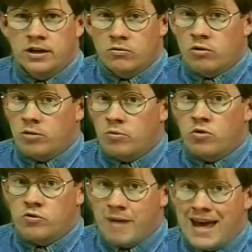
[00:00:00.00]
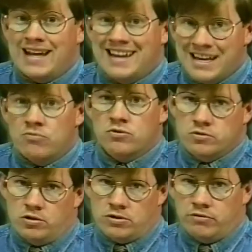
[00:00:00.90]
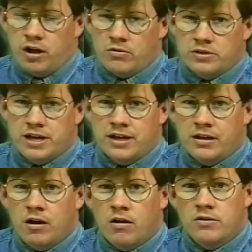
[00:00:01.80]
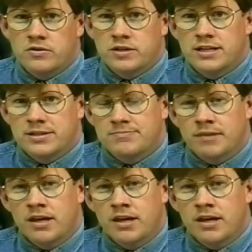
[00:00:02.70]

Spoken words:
one of the more dramatic end results of long-standing heart disease.